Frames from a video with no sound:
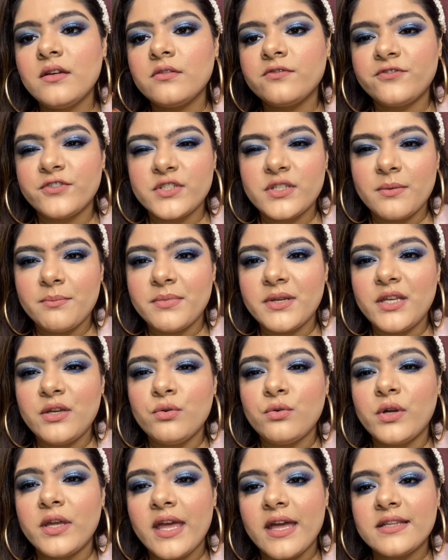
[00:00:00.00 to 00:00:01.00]
For somebody
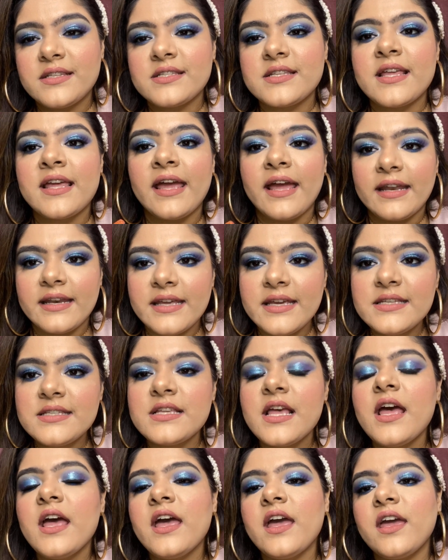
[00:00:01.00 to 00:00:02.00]
who gets headaches
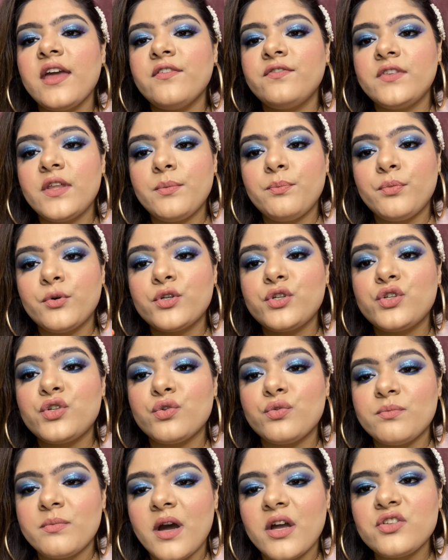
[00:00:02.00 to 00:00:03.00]
if they put
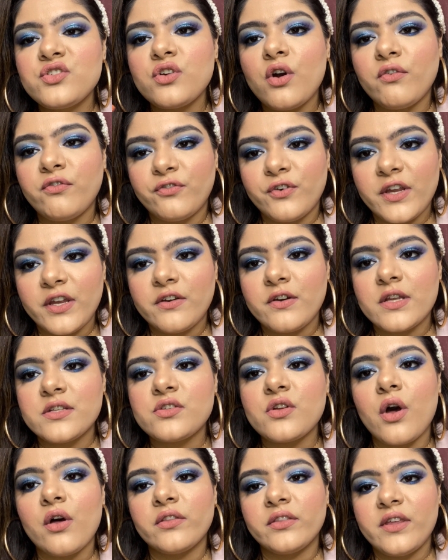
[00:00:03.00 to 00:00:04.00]
too much of
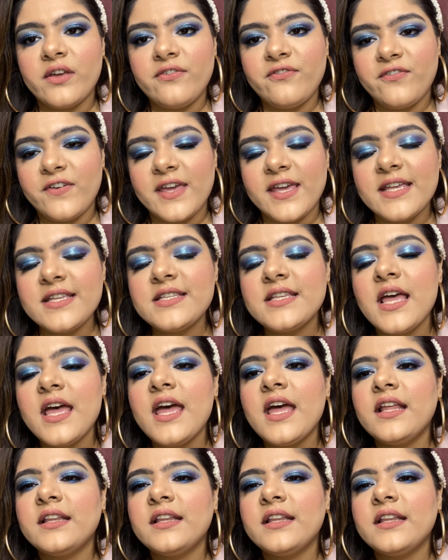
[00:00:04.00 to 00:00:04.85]
fragrance on their face,